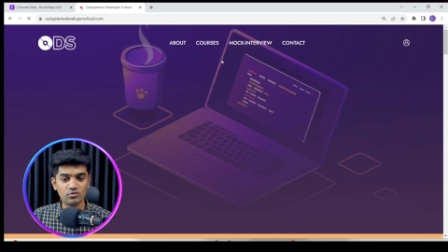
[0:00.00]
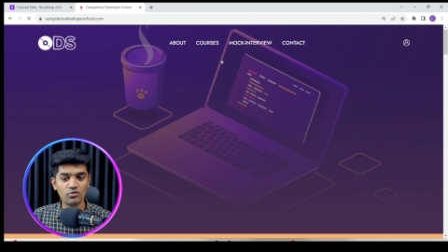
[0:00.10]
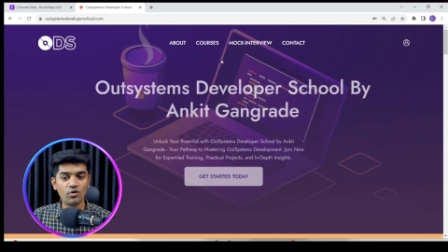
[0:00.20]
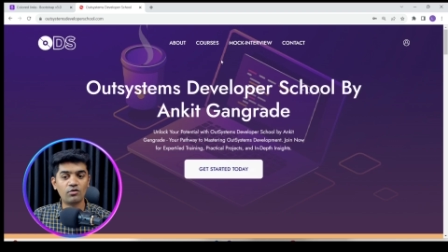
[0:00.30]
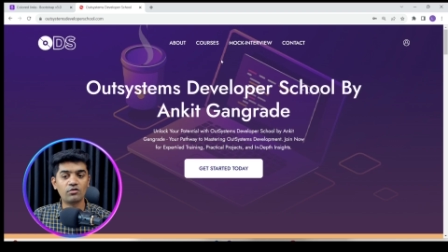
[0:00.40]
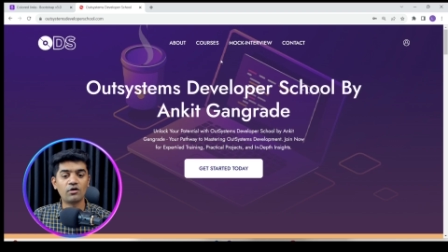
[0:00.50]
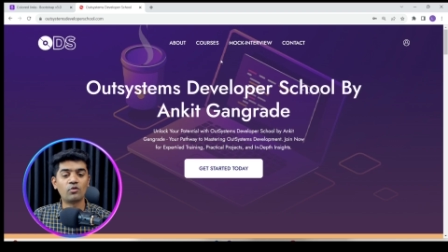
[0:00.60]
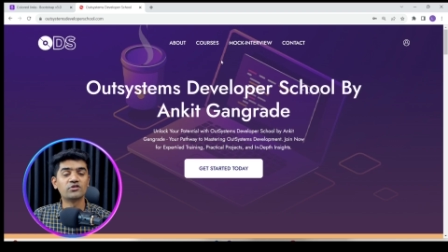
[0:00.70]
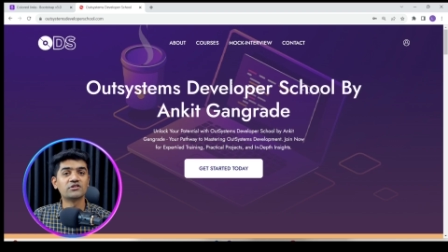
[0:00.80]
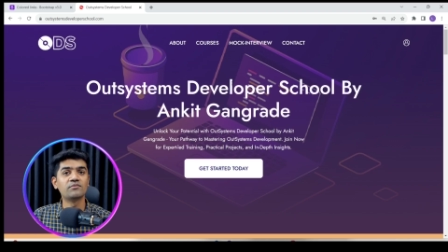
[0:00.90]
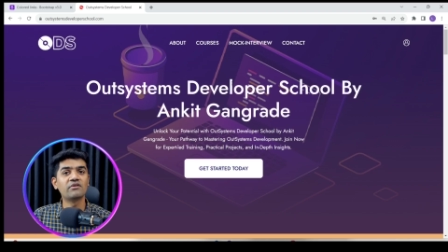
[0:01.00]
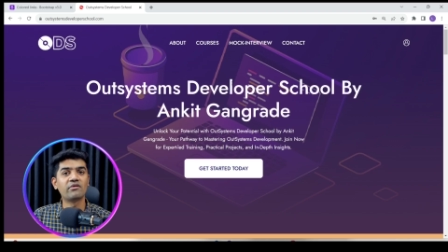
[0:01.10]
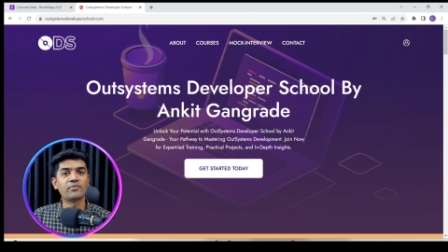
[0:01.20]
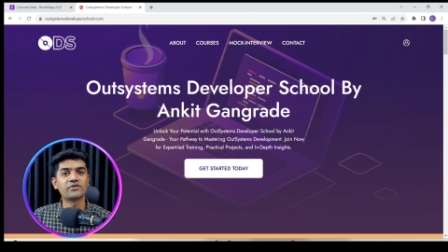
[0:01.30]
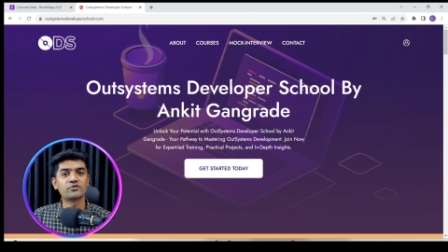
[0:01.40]
me to OutSystems
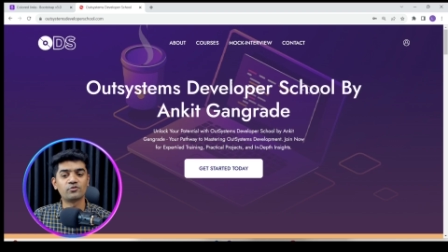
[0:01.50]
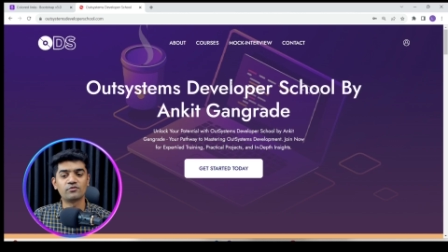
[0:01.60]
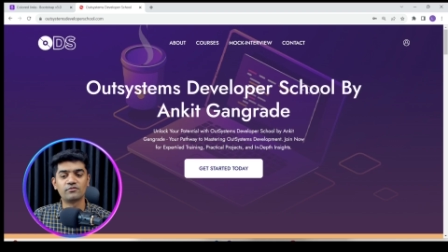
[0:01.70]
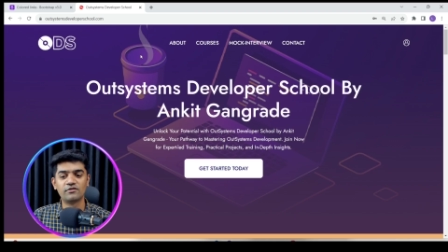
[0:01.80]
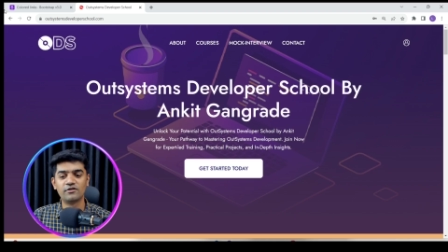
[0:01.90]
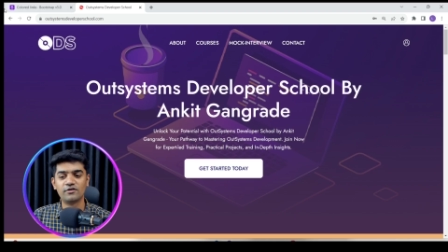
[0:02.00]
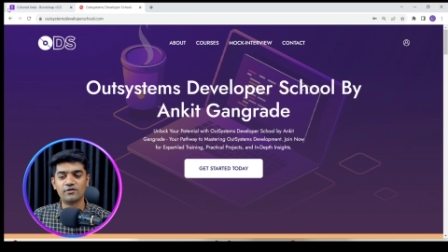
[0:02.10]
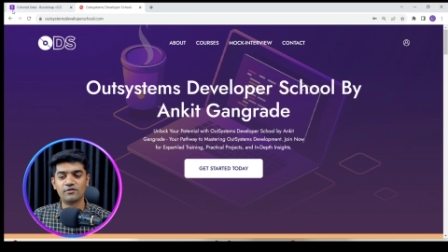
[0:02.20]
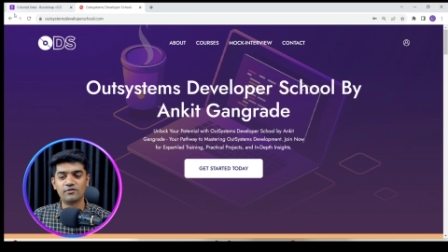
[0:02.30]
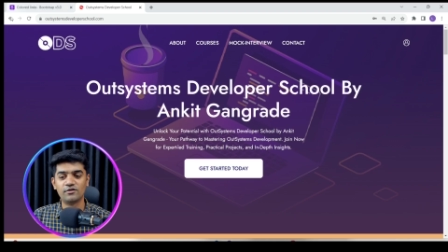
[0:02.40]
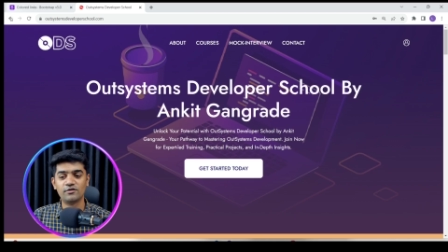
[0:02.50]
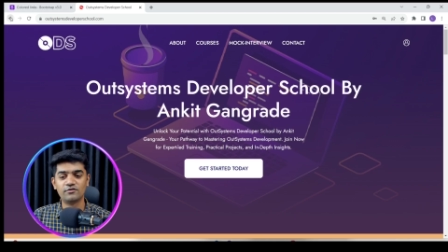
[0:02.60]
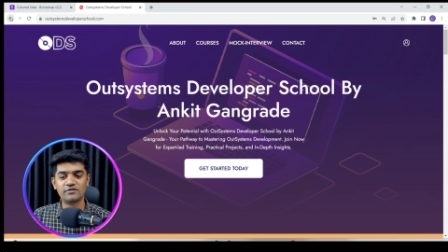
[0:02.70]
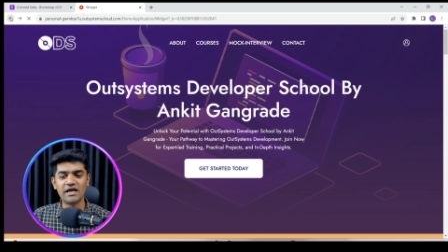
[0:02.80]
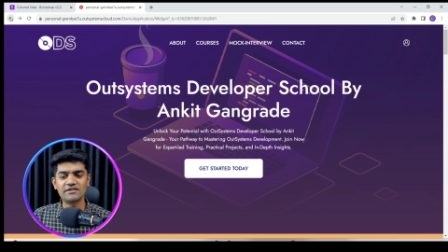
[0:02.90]
Developer School.
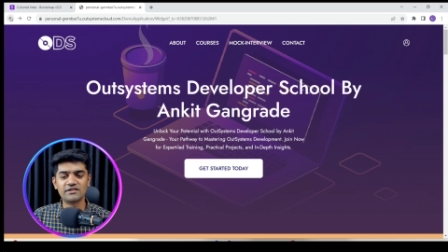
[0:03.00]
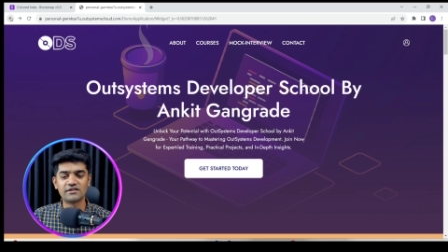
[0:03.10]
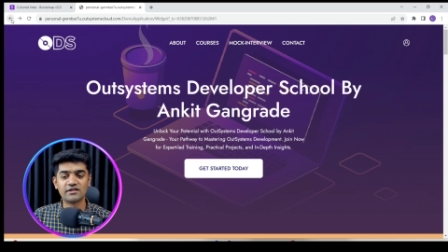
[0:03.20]
That's